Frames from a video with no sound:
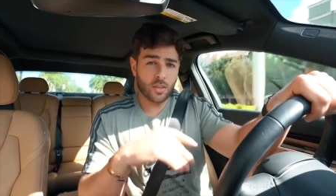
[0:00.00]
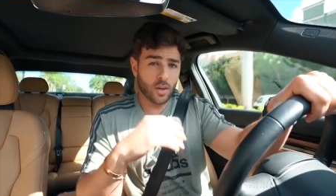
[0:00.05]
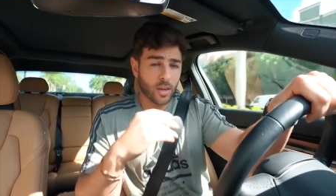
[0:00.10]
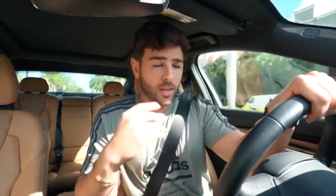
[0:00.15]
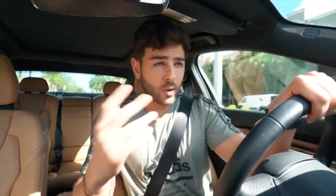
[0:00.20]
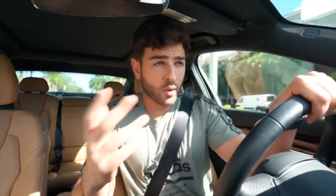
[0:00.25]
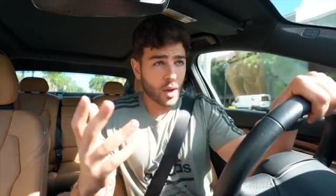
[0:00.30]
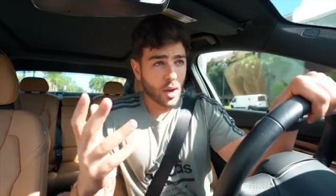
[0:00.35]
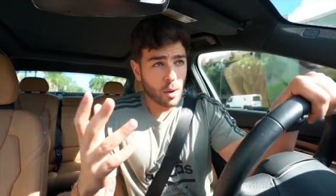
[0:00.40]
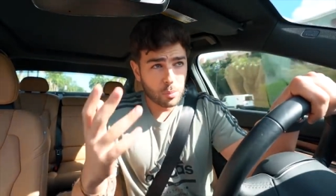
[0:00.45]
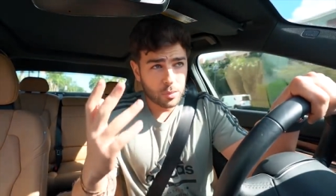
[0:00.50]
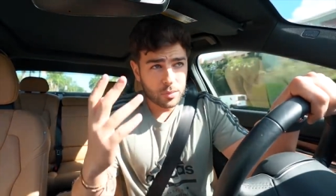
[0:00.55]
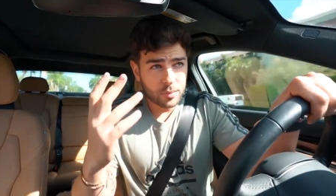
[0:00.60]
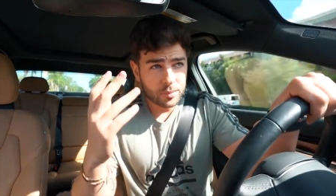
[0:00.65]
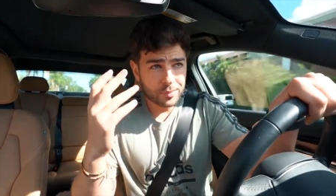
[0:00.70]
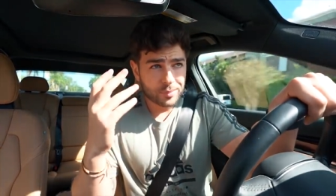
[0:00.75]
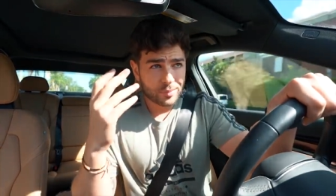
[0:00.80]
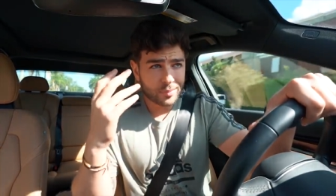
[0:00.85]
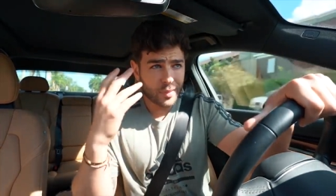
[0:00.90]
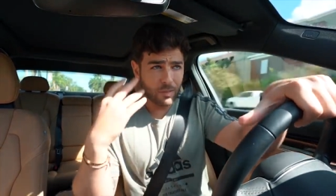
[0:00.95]
So anyway,
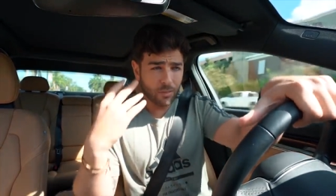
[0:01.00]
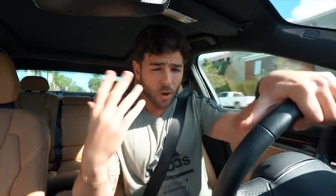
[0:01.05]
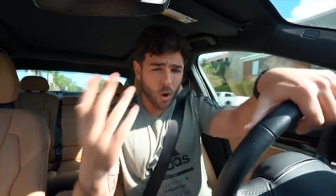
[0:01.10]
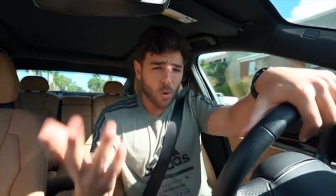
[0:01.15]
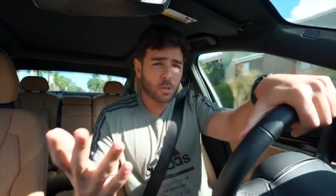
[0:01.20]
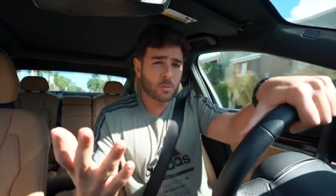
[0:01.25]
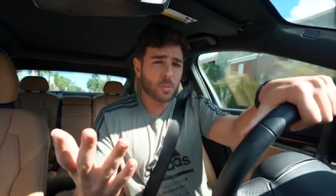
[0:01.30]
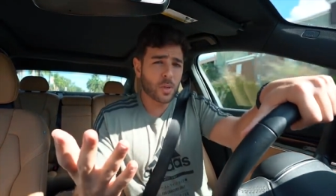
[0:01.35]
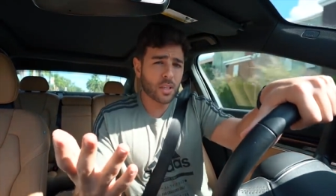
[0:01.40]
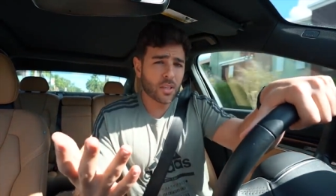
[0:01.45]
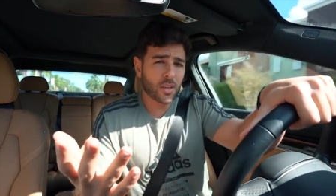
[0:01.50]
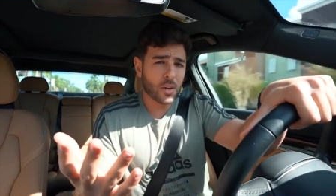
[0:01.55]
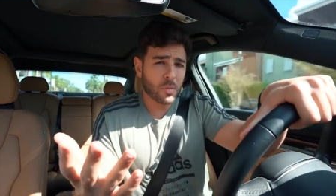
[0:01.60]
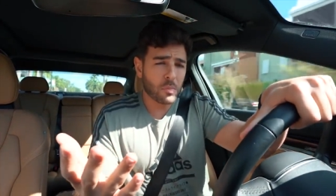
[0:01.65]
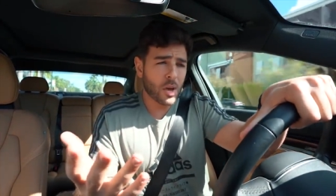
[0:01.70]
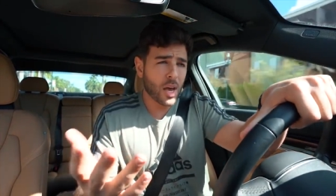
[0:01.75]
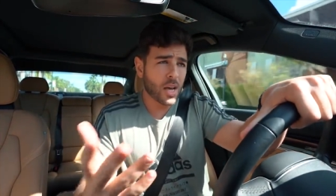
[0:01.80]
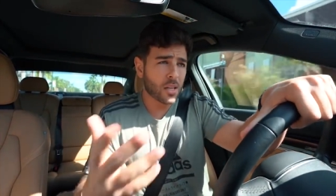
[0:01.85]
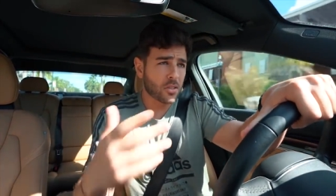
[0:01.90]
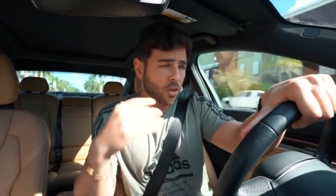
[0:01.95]
I'm, I've always been good at
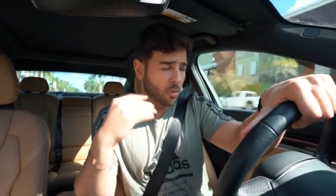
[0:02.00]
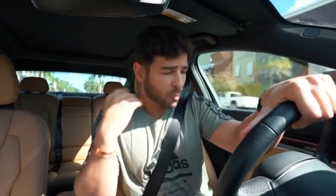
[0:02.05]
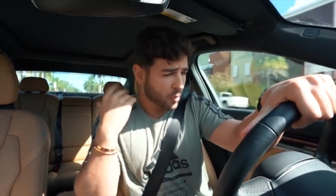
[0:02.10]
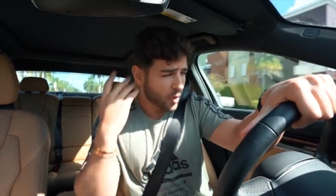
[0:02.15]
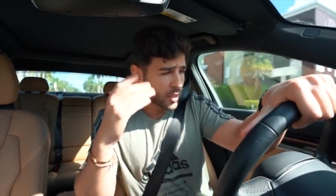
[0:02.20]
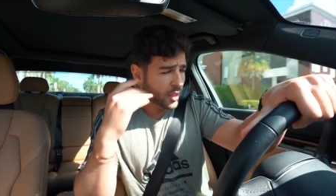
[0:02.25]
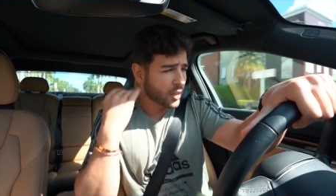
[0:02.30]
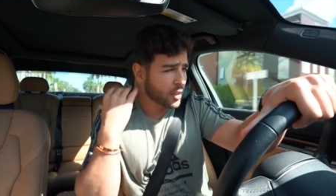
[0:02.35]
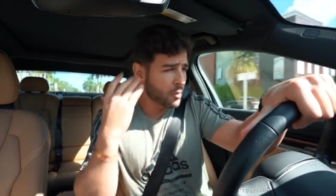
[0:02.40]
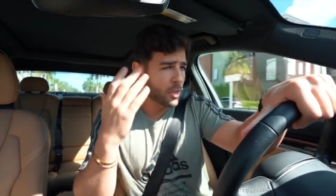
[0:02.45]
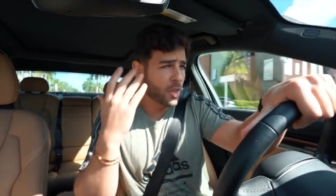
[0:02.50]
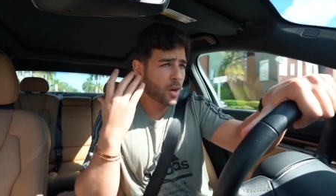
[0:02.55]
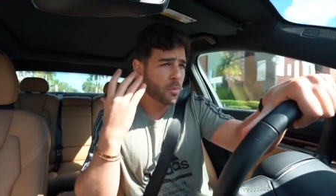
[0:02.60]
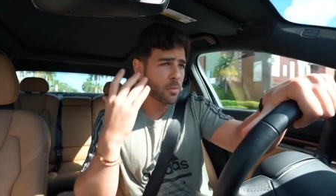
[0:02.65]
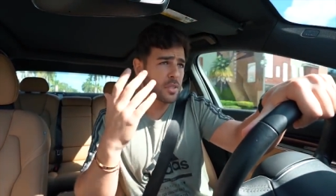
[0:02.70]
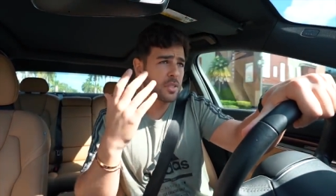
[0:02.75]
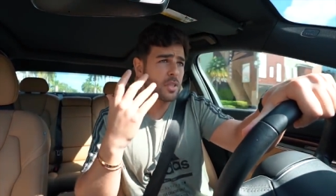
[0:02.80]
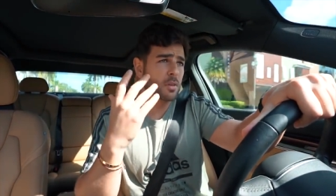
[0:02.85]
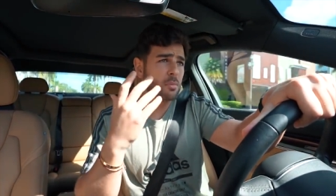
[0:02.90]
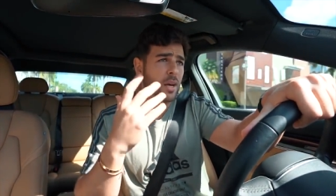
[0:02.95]
math, so I'm running the
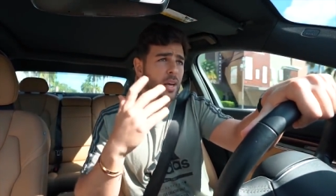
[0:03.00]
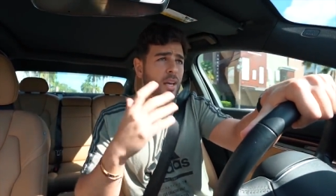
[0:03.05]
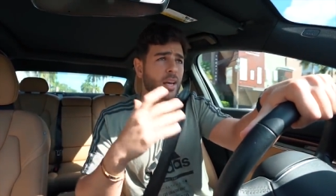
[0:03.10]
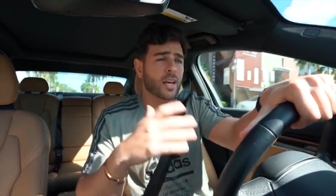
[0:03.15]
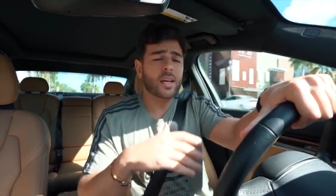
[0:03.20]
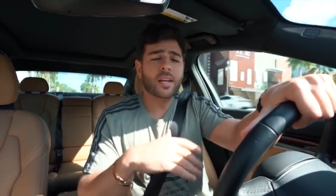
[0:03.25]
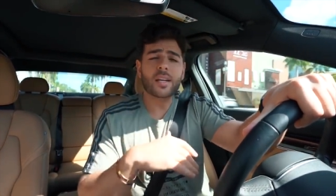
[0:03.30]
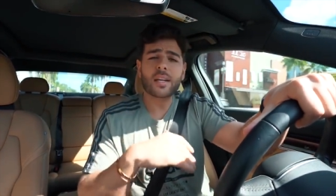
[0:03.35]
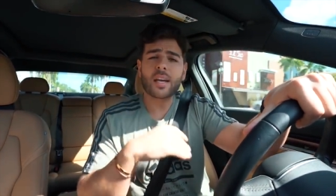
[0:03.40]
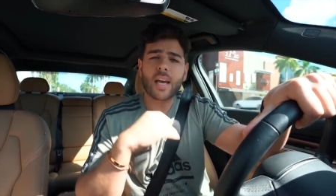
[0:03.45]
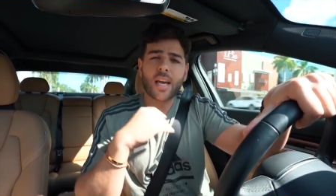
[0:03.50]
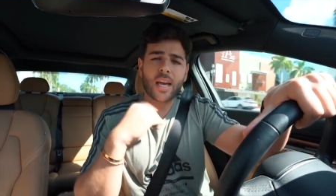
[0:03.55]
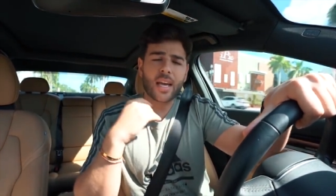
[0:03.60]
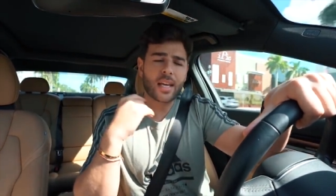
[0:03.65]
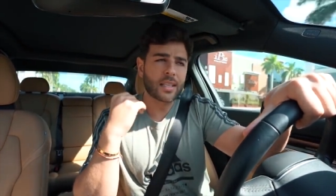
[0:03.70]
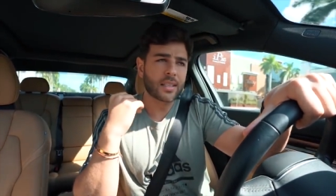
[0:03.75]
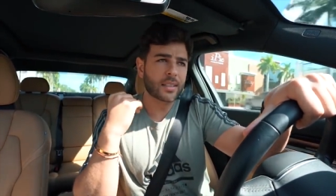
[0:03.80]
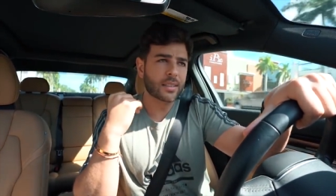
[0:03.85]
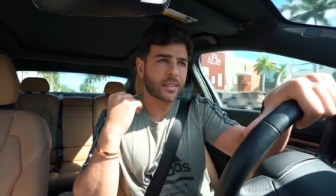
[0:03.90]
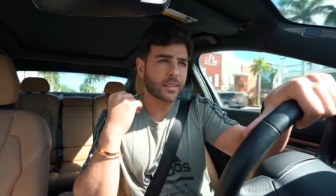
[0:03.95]
numbers in my head,
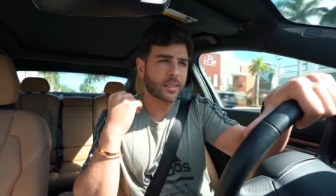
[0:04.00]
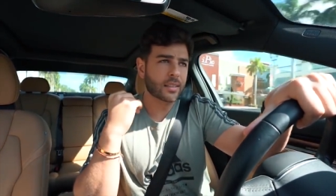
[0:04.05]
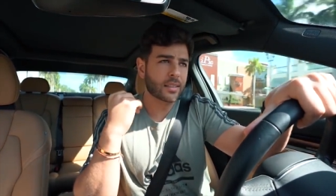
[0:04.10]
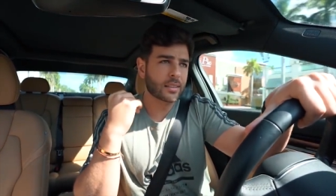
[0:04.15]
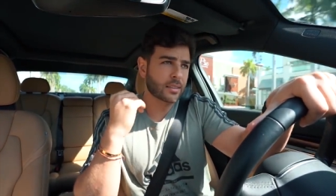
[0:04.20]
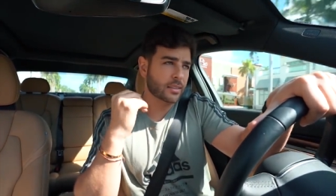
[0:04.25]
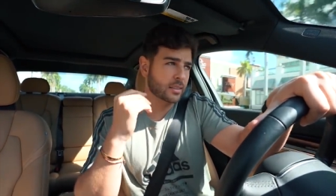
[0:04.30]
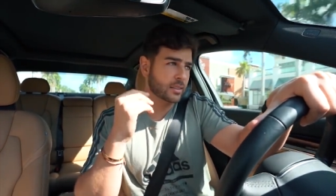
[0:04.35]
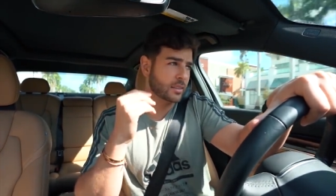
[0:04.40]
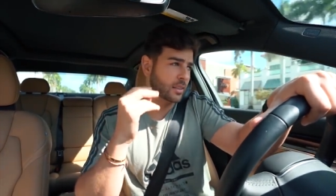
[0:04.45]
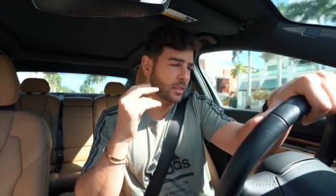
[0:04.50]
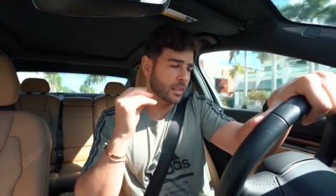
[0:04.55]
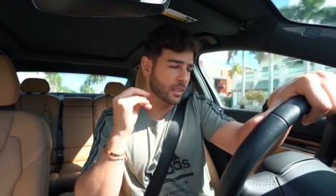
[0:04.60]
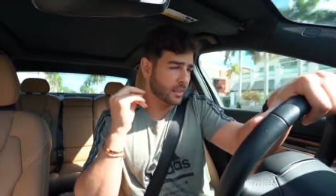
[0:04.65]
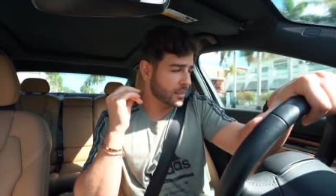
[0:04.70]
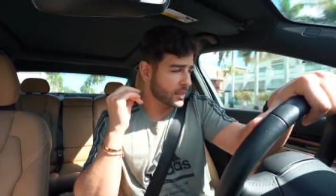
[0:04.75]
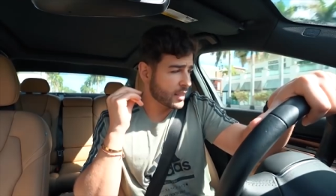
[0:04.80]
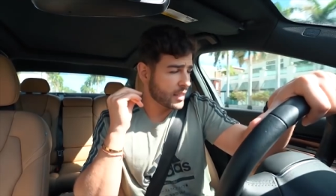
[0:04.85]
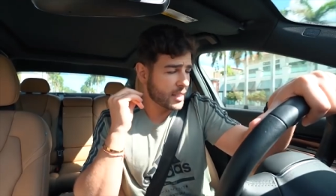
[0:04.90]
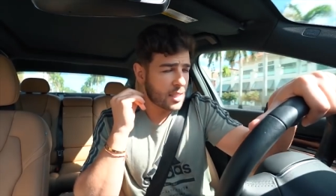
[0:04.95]
and
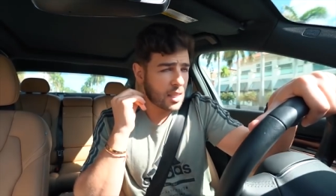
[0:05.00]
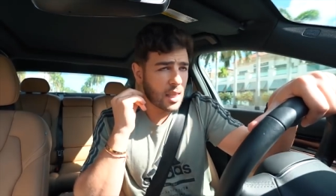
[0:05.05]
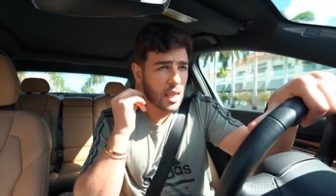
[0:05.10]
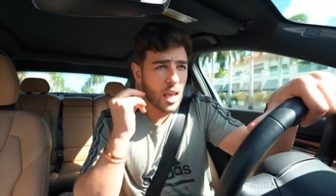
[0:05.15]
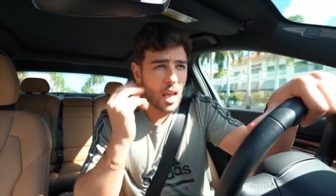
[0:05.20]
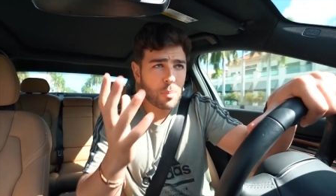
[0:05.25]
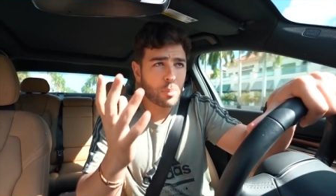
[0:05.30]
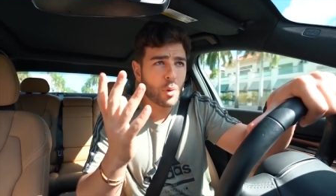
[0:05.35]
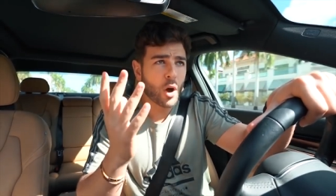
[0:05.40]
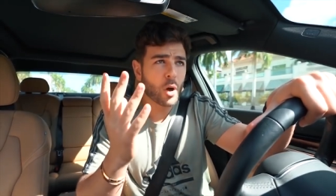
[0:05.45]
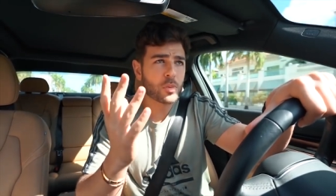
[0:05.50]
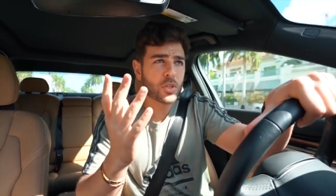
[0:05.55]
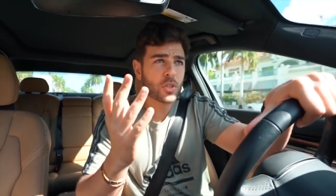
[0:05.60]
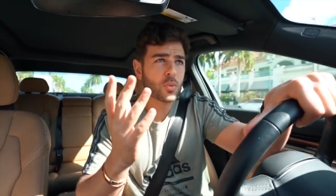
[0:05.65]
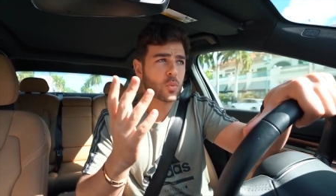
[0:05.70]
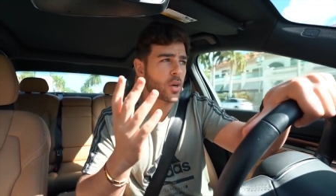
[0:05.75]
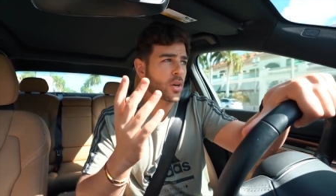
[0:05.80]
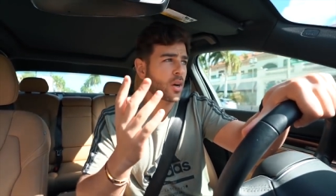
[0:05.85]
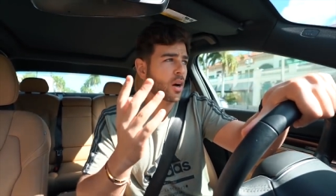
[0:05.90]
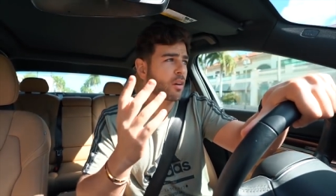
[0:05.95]
like this light bulb
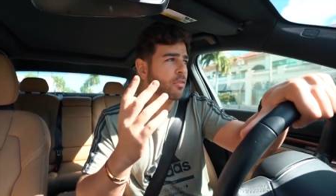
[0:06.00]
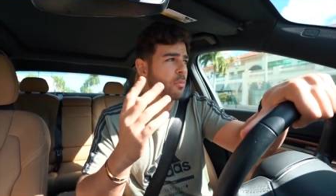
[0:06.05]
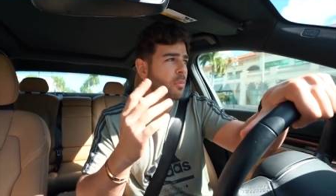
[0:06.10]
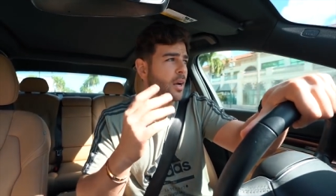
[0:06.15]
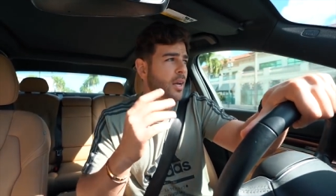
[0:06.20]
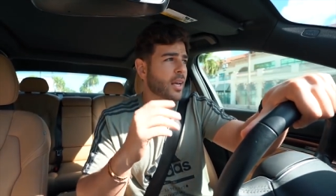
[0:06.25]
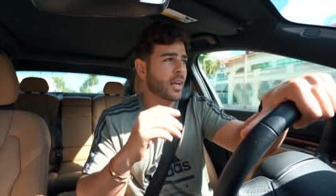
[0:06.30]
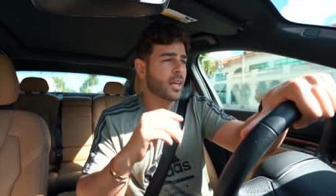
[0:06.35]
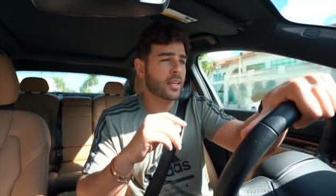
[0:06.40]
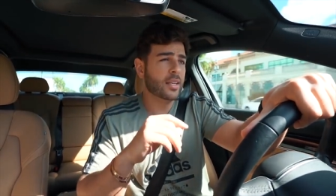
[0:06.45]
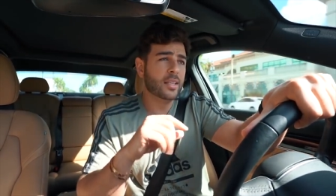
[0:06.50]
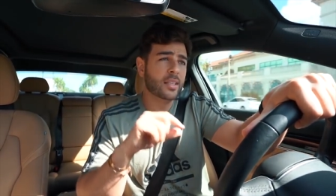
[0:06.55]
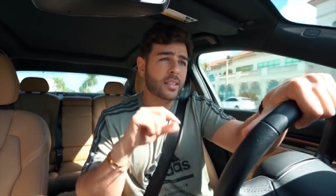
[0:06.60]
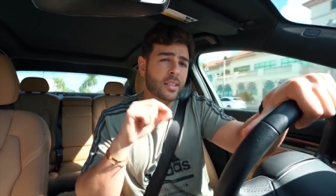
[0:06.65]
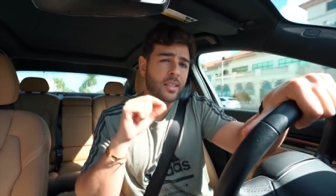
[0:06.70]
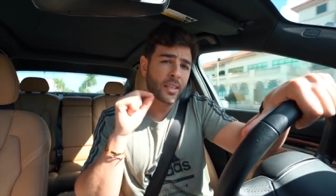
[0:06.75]
just went off in my head.